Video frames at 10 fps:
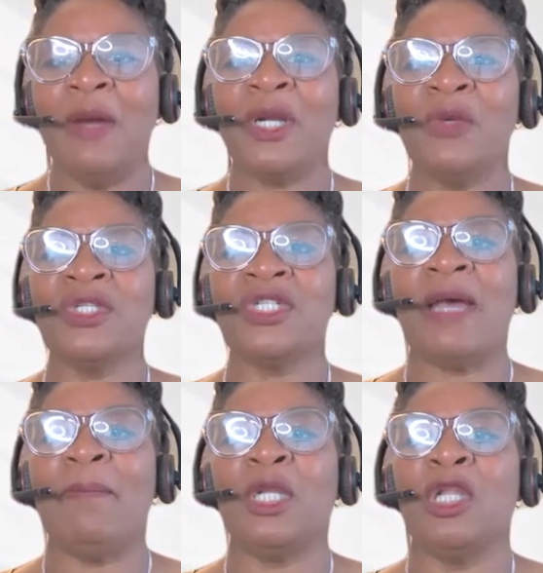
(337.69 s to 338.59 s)
But it was
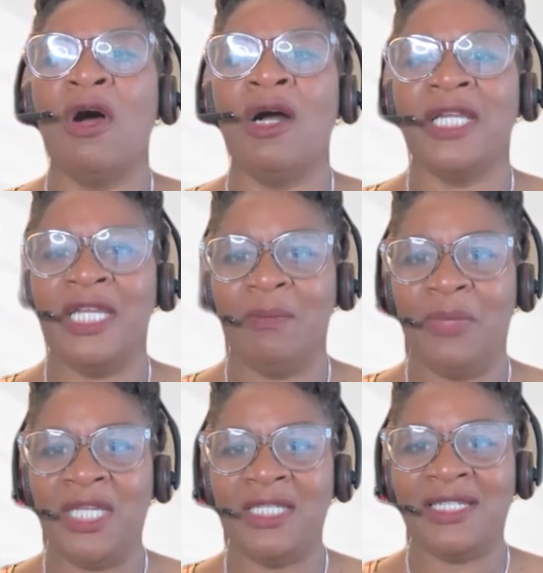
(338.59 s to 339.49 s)
that belonging
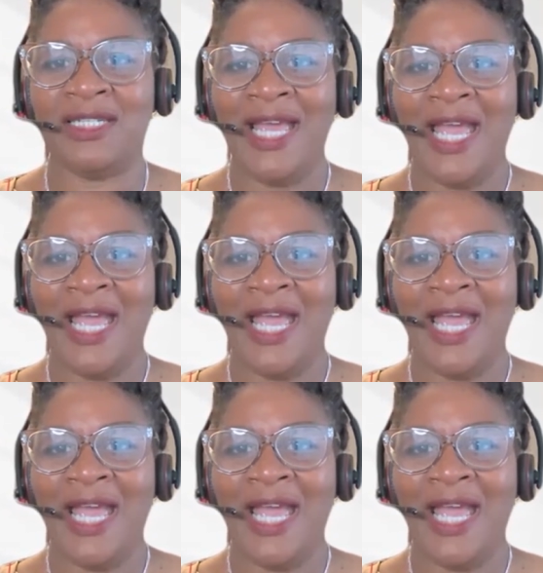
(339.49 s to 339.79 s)
piece.